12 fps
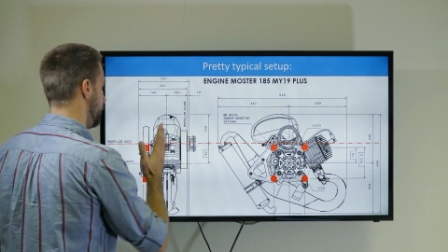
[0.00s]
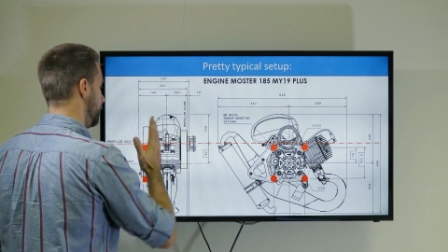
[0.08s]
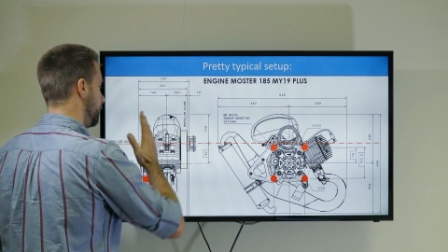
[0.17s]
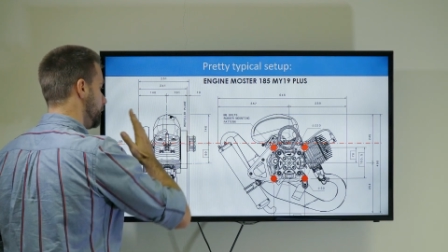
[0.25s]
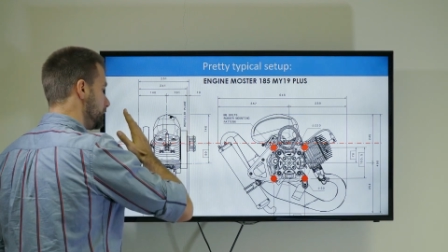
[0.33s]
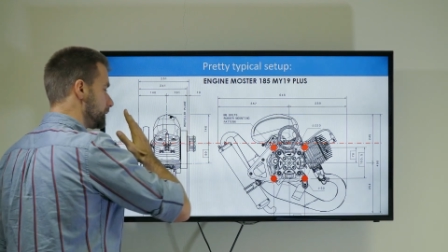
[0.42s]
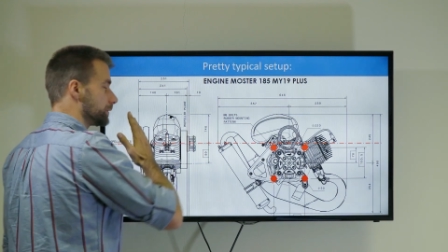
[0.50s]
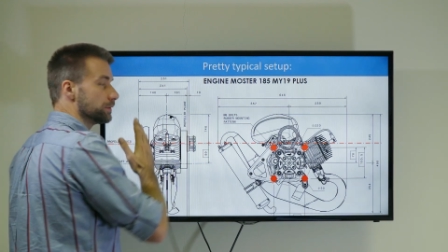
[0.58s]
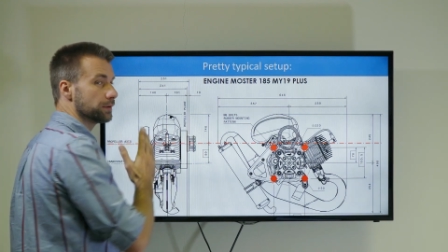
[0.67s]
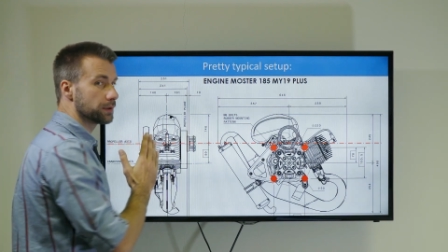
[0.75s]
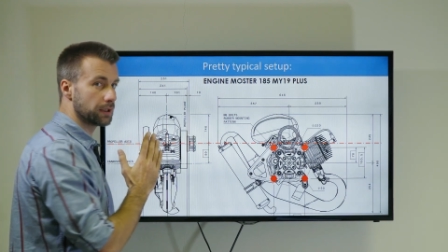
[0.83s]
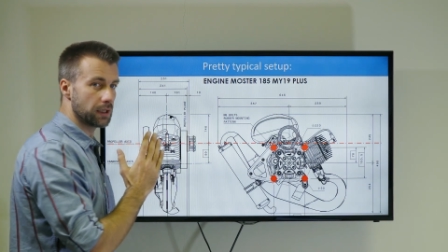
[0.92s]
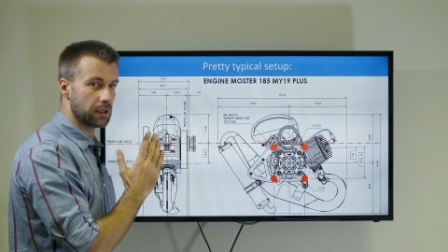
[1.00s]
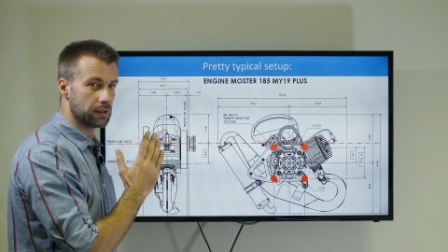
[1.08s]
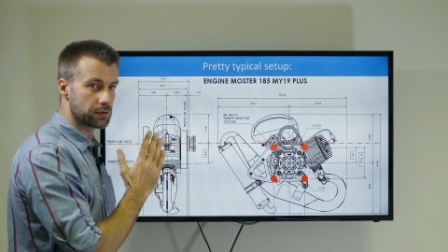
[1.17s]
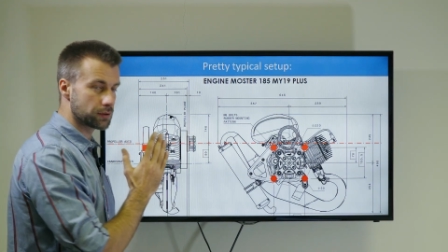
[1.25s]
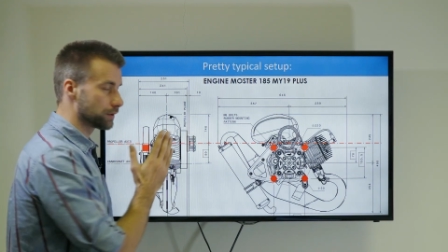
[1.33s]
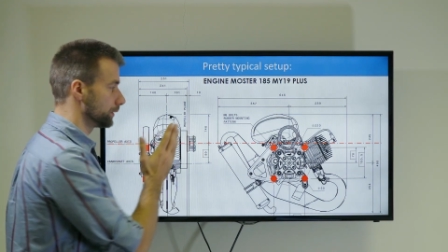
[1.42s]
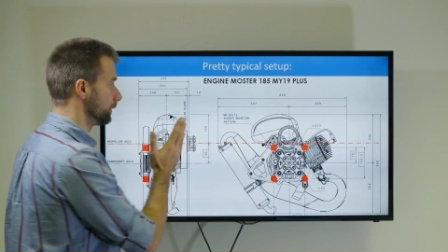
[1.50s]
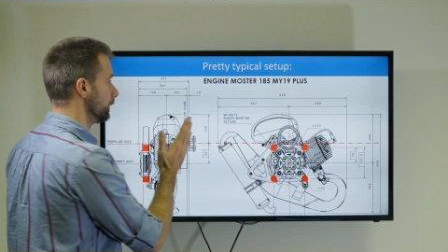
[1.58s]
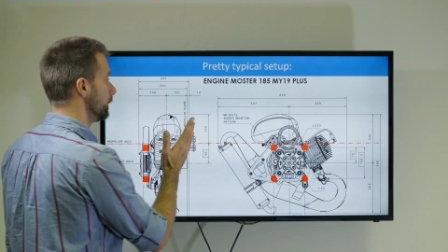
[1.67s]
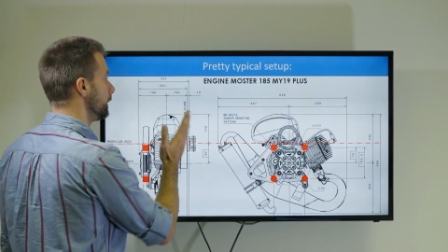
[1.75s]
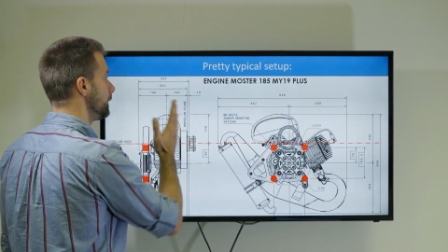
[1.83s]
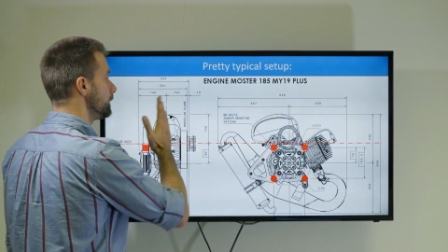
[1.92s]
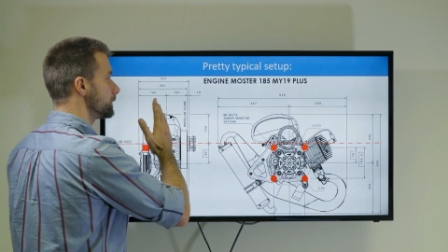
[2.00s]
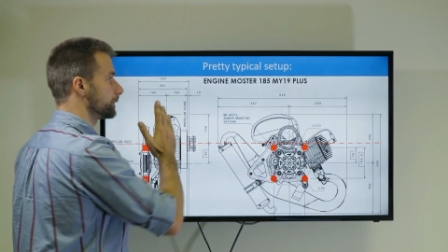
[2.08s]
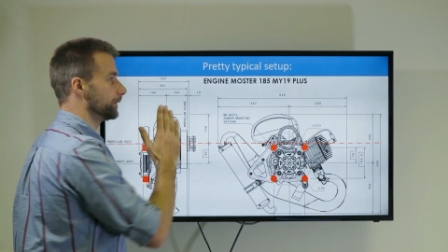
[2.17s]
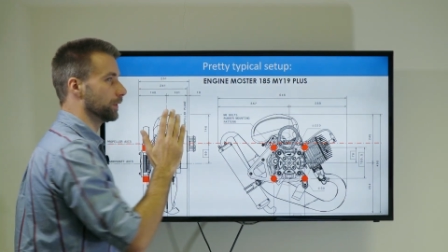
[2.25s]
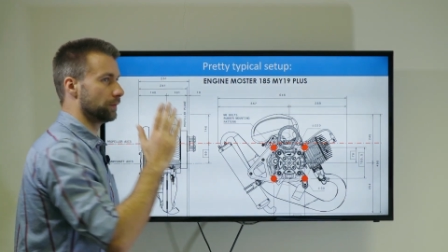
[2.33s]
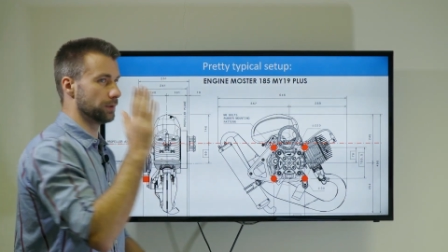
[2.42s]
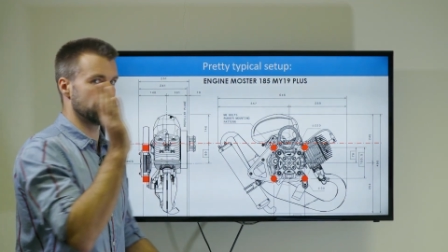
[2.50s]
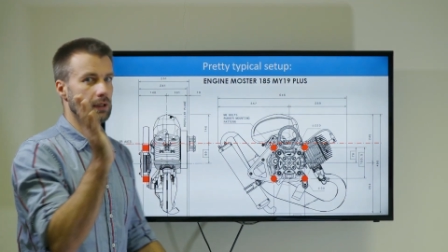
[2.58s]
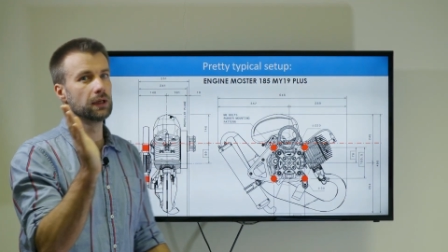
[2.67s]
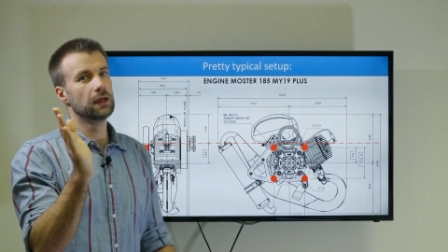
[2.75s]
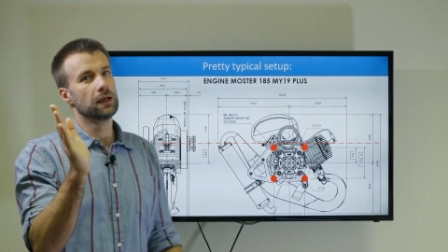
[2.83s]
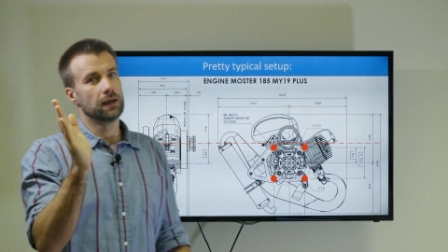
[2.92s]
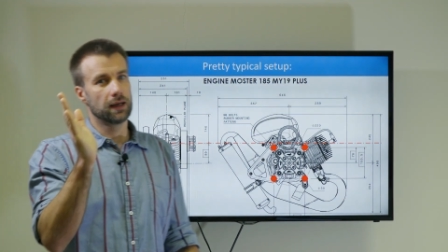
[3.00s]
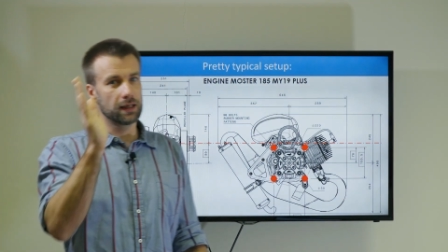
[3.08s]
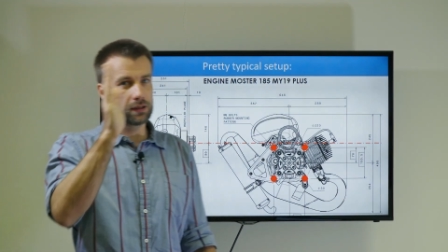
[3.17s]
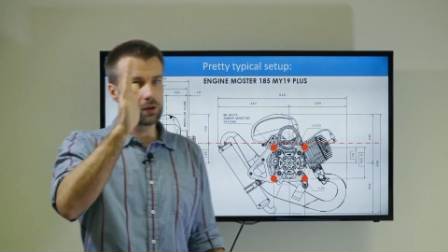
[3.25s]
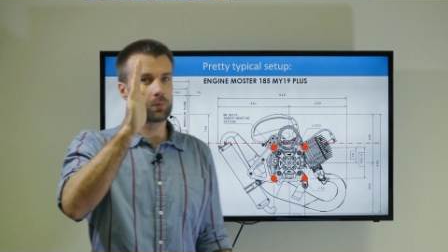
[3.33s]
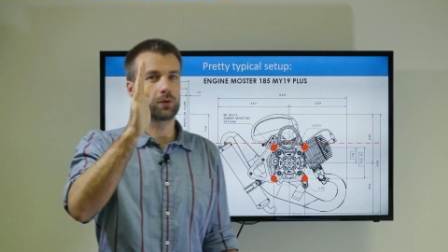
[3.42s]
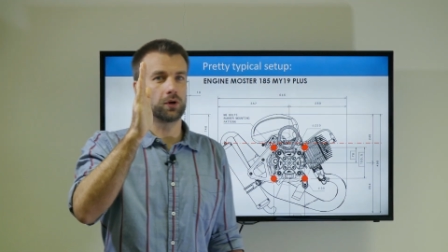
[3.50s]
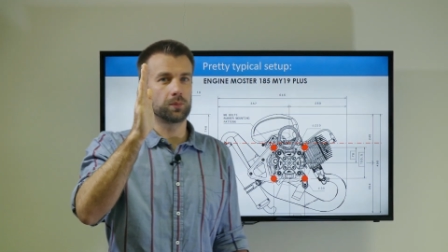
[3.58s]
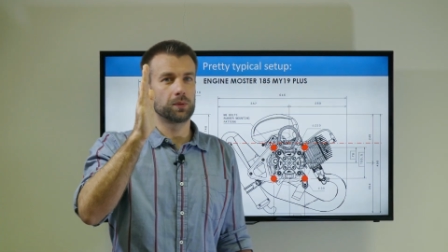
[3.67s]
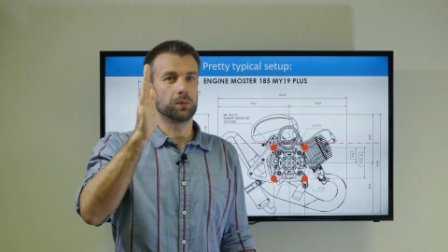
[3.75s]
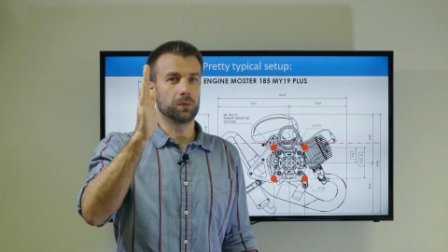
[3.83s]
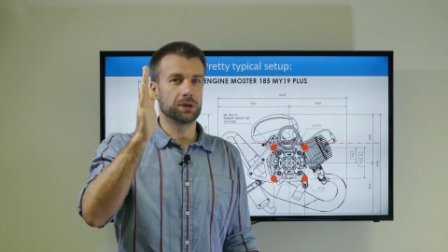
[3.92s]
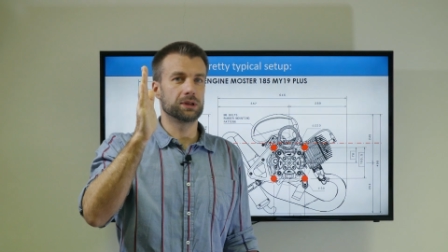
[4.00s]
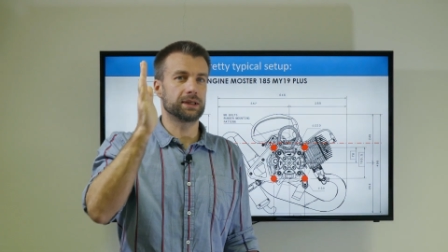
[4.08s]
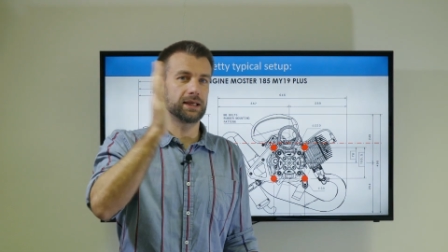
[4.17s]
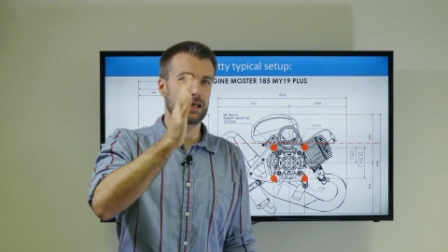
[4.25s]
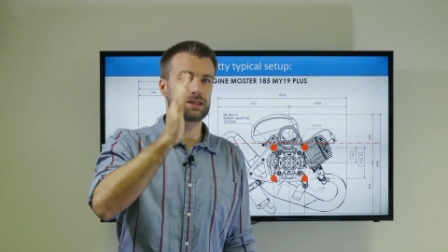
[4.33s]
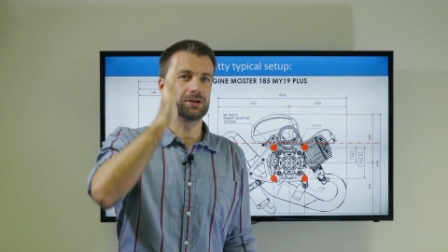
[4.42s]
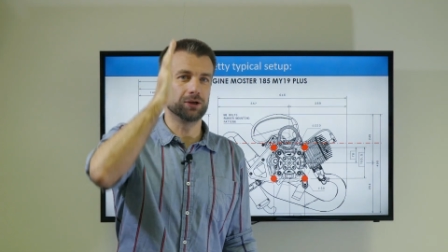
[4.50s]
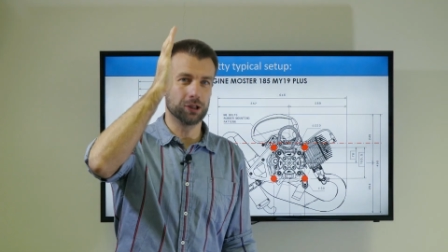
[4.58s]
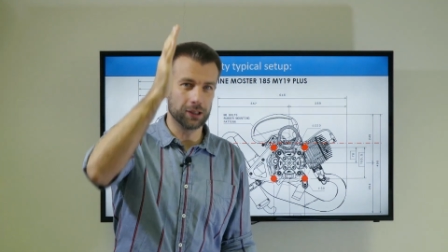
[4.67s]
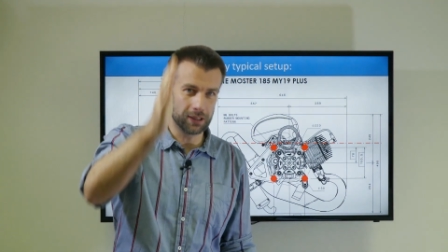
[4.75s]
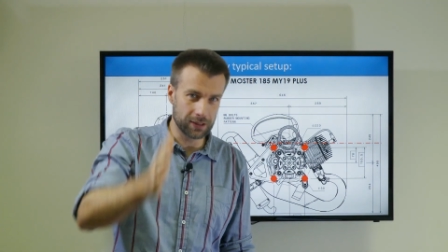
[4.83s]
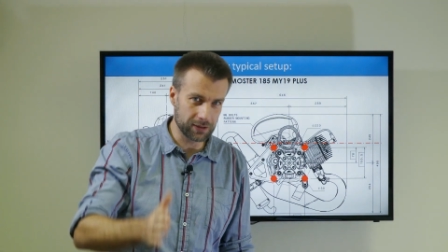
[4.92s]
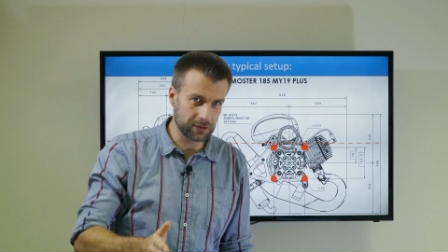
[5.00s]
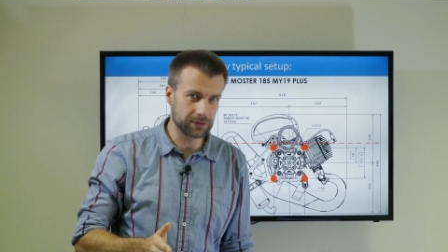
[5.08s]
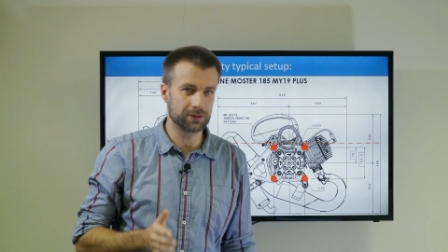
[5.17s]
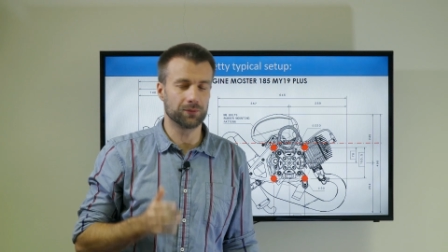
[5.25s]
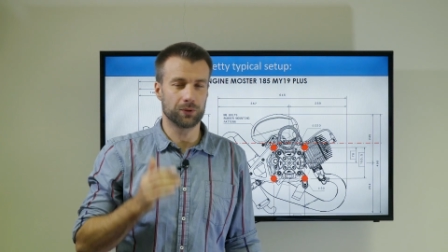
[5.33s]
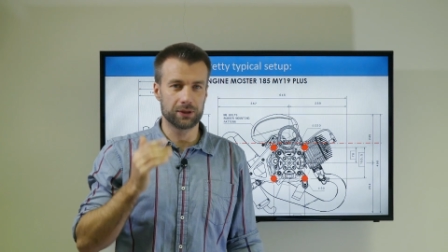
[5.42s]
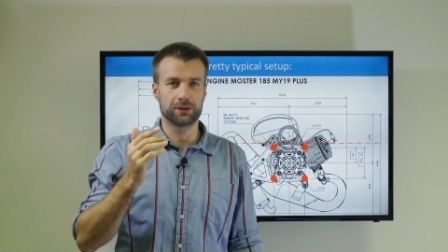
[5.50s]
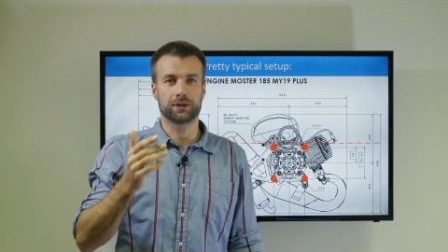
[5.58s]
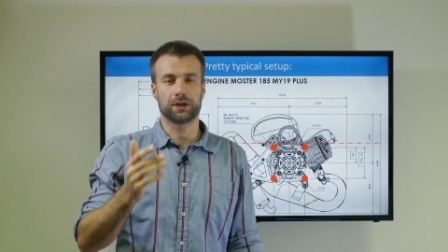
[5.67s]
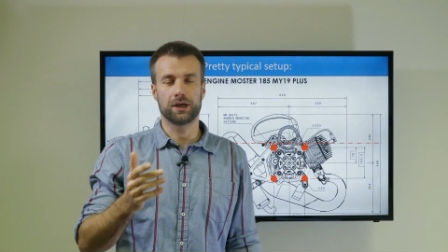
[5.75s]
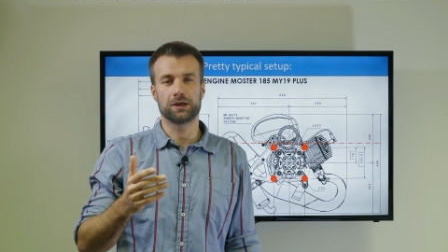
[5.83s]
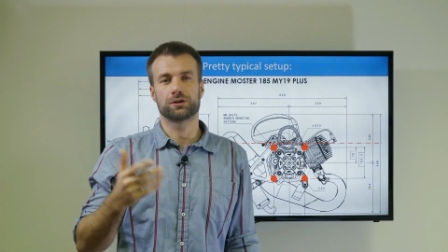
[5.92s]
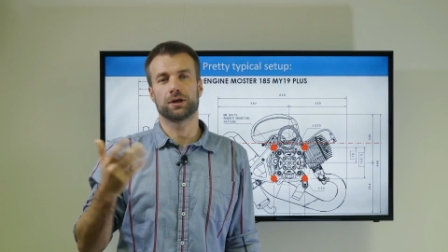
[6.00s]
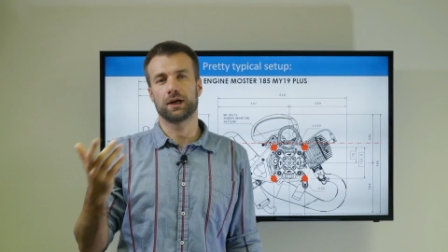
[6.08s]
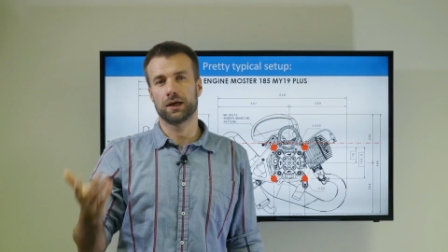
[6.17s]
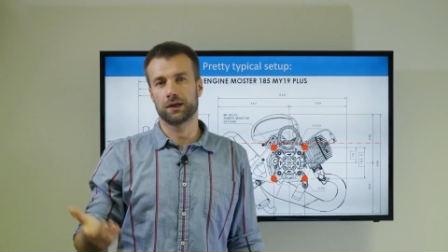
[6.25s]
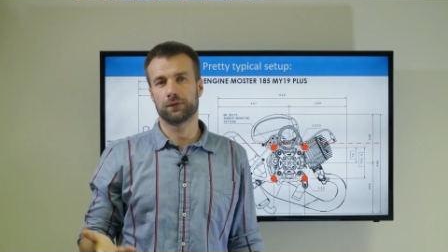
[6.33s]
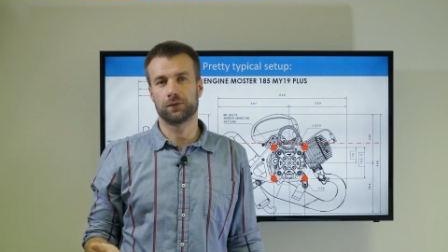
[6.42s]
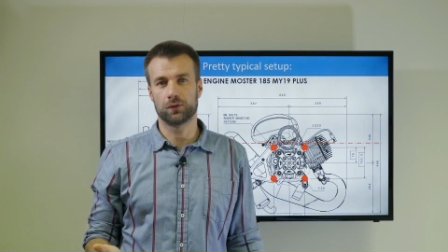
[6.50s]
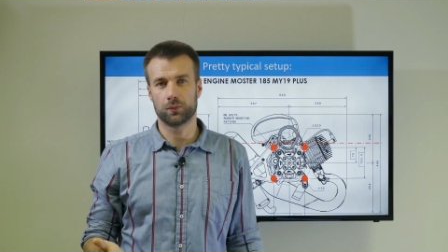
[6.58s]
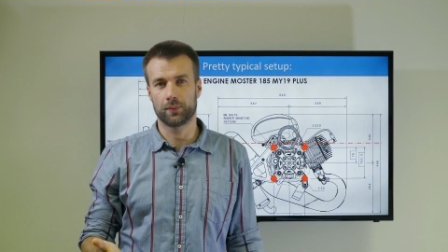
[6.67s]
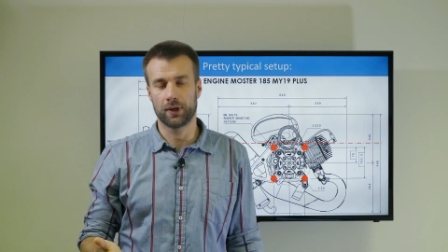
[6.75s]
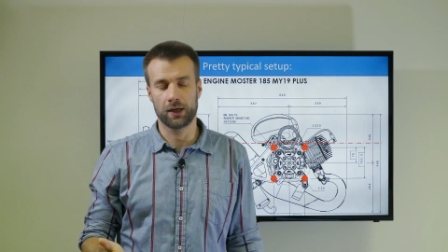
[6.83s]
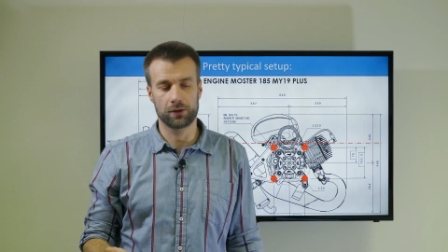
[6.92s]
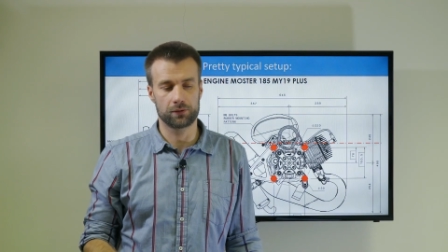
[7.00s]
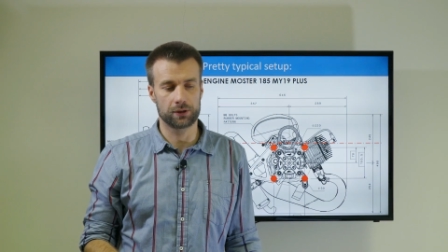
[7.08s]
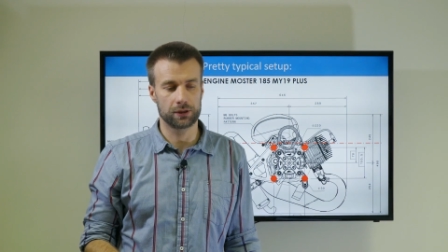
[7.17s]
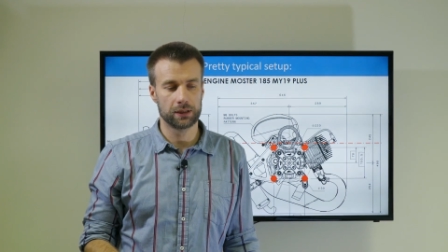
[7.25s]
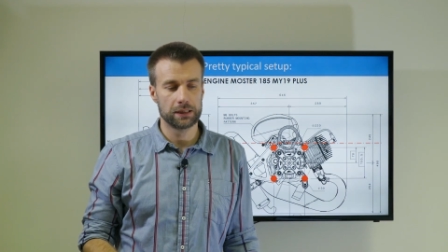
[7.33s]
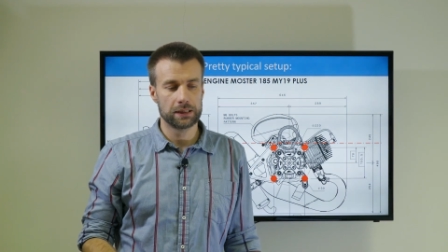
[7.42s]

into the cage, leans forward, and the prop will get aligned with the cage at full power.